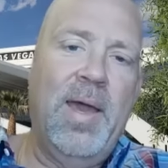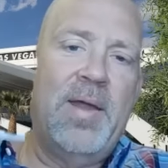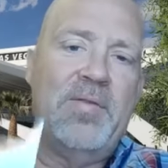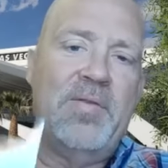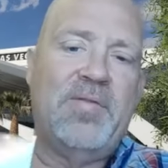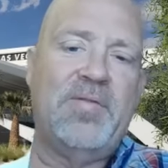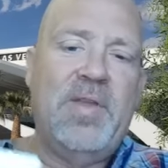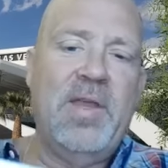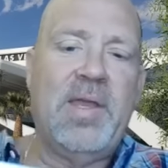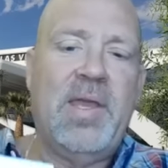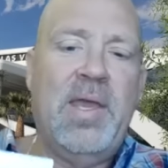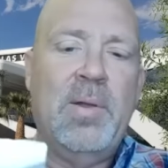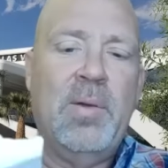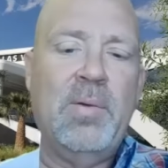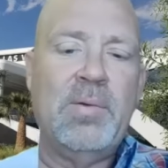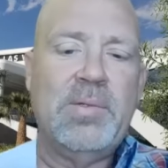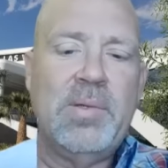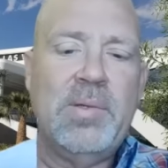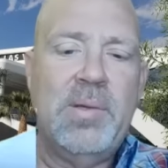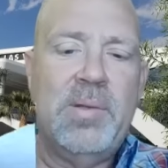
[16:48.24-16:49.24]
I had a sticky
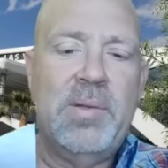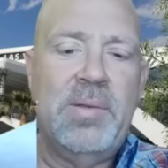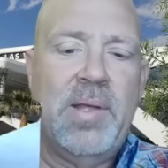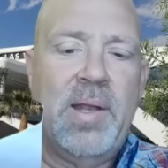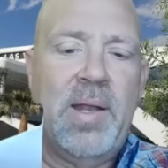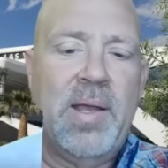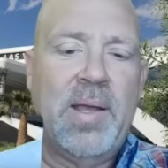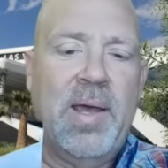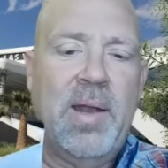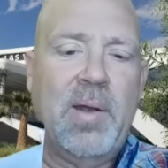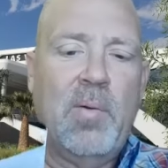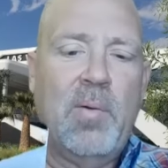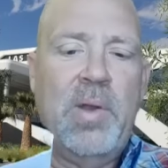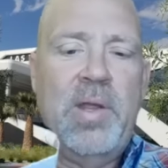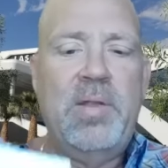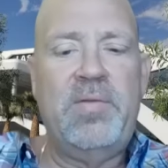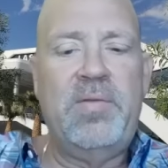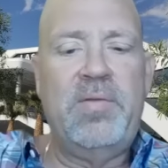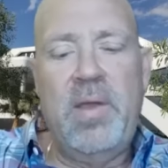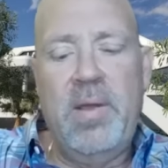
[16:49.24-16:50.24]
note that I got to
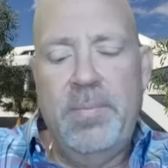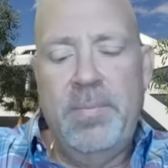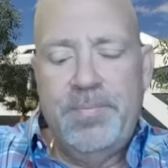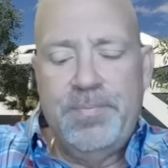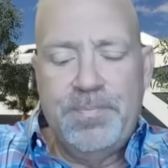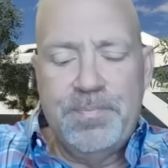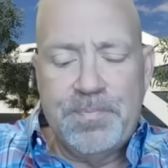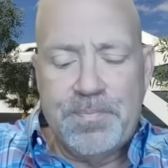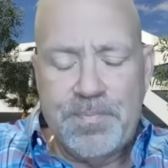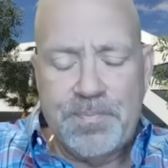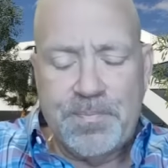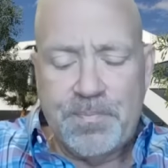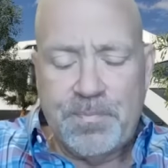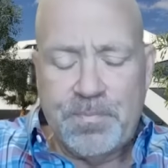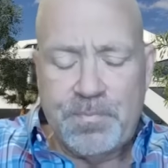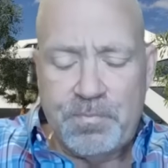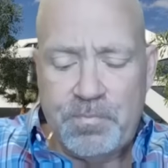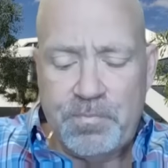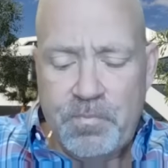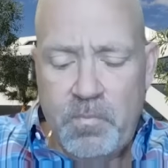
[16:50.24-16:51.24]
read to you
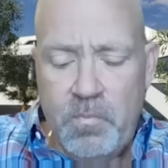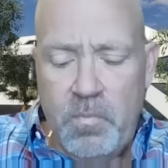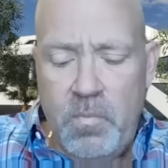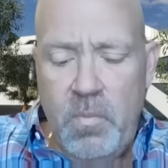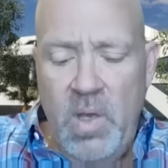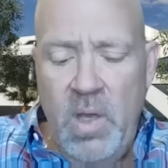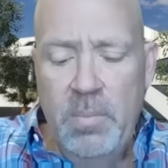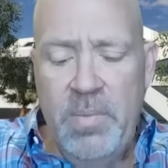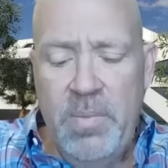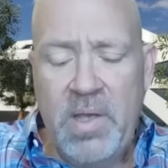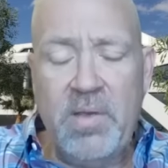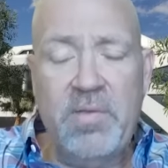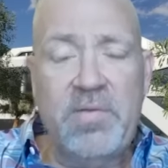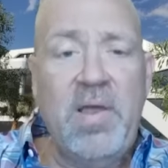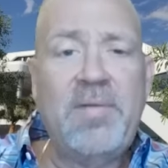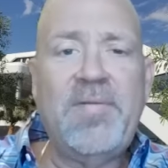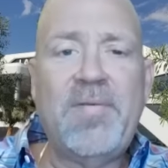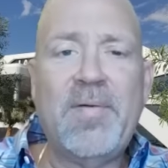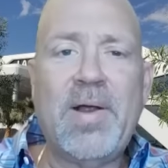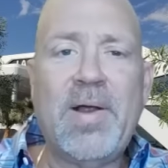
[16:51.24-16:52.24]

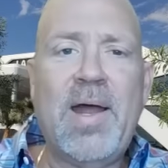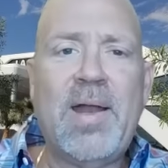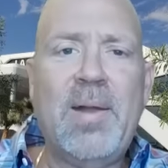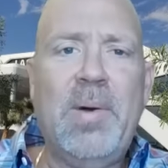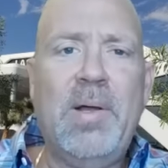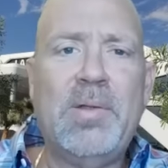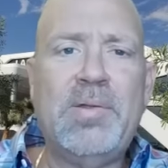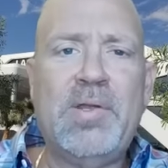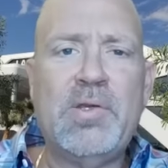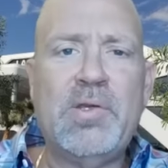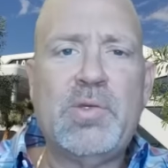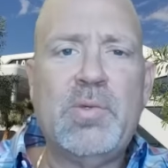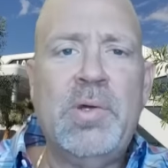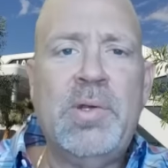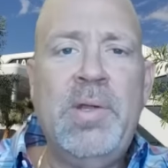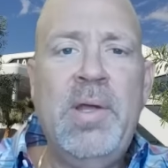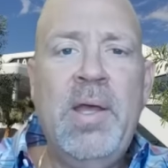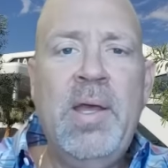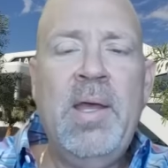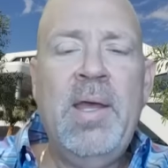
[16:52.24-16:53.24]
because I forgot about this
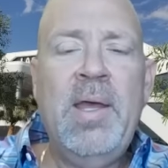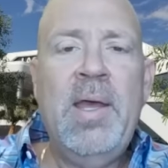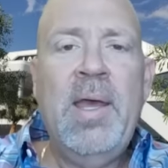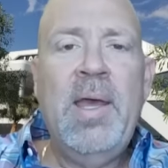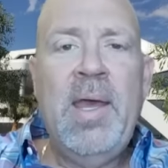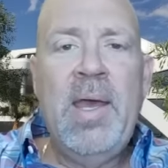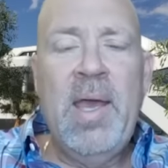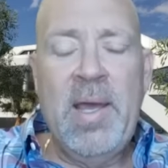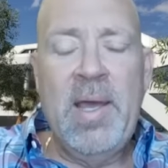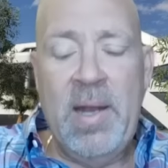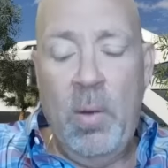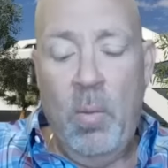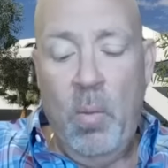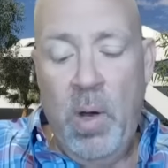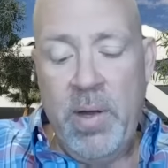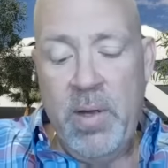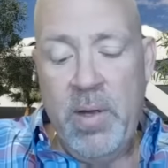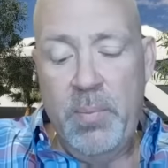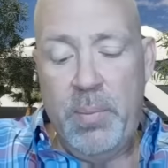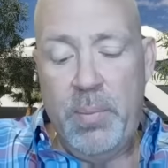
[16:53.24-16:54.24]
one and I
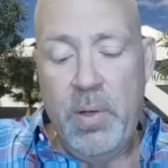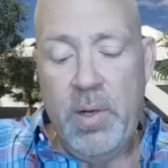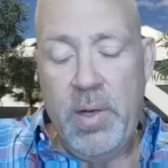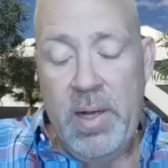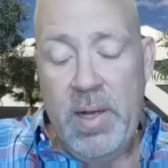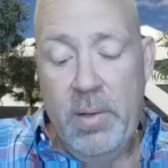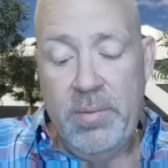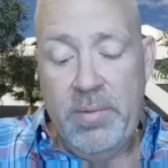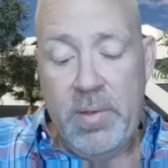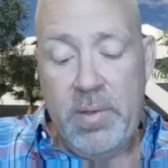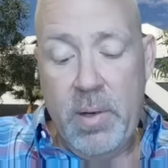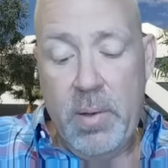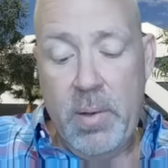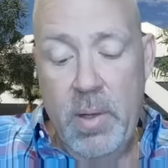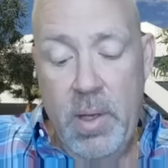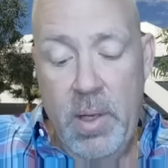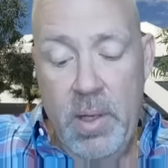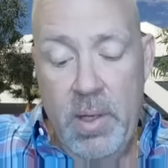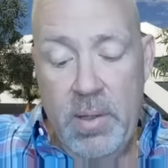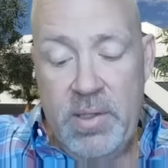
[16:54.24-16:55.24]
wanted to put it out there.
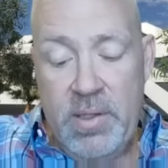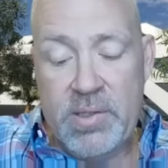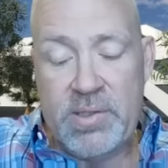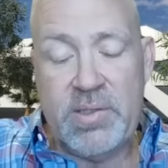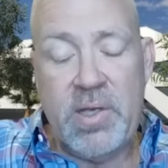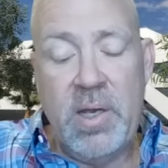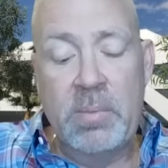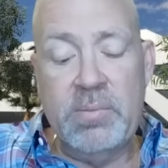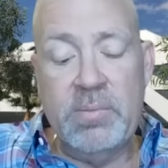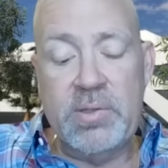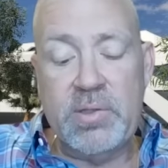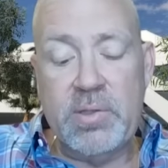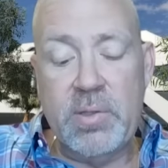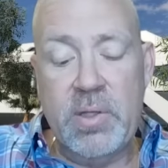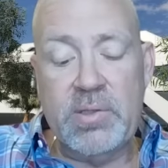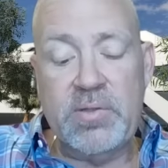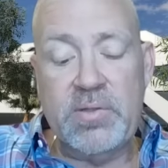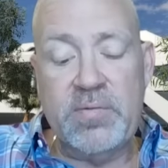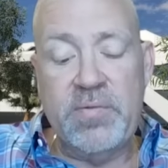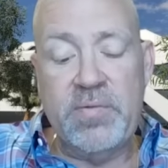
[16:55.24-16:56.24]
This comes
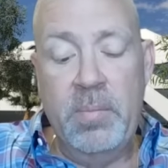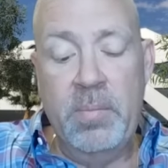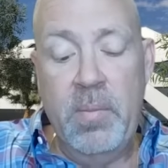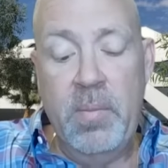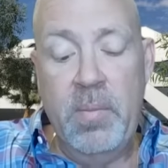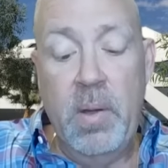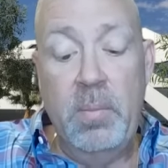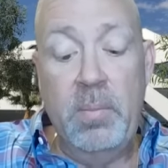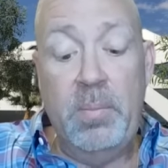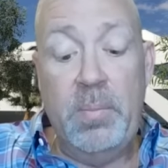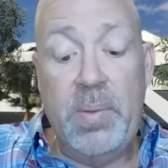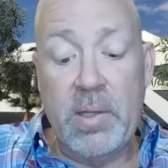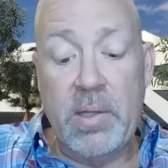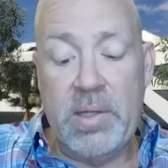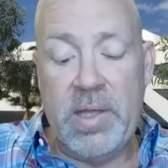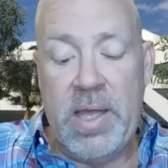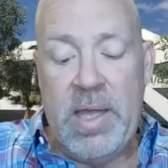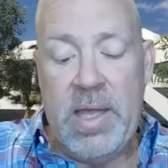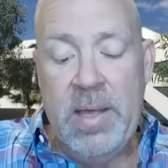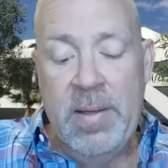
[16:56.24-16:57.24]
to us from
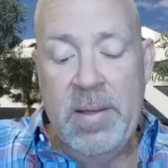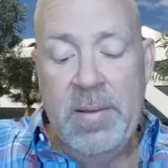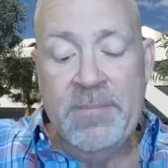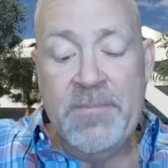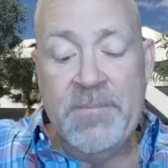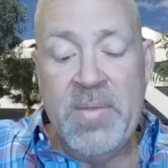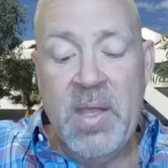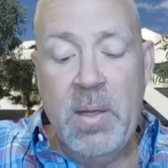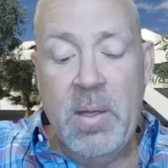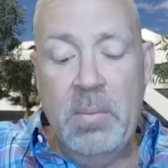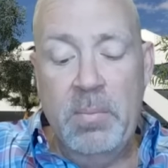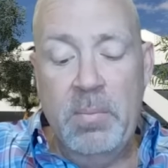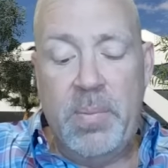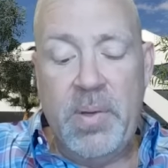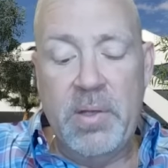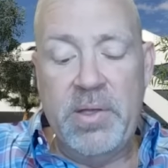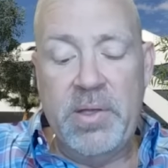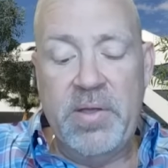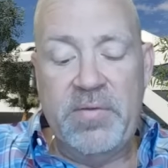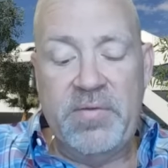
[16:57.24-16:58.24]
Billy.
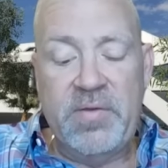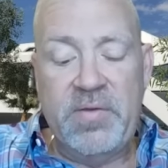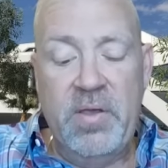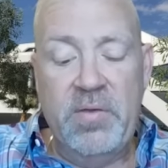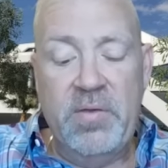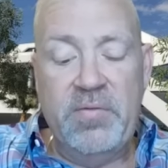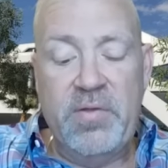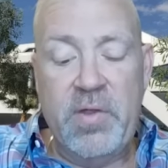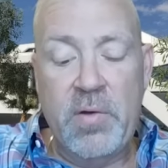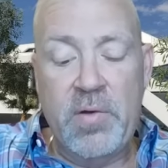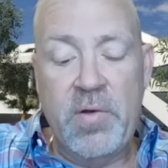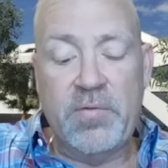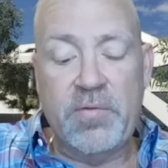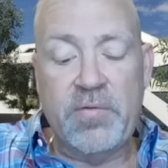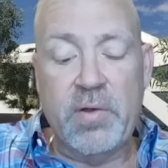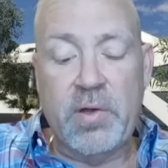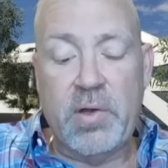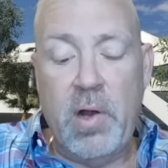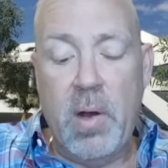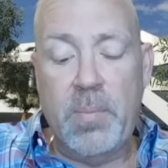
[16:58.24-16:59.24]
Billy says, "Dear
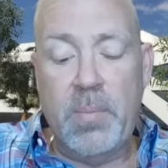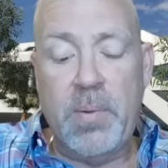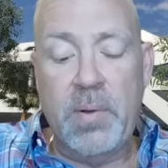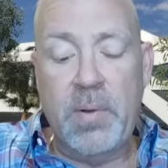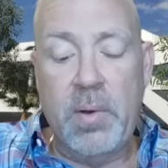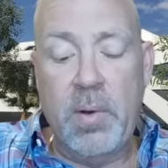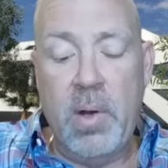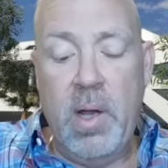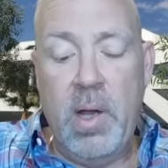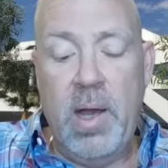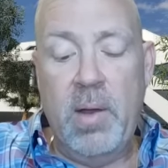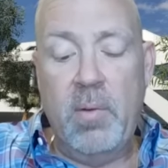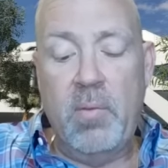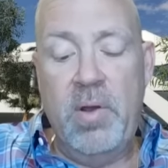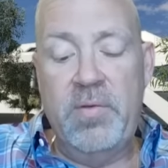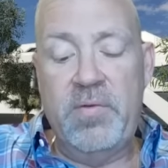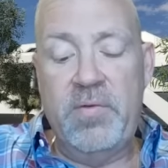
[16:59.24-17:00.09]
Mr. Carpenter, I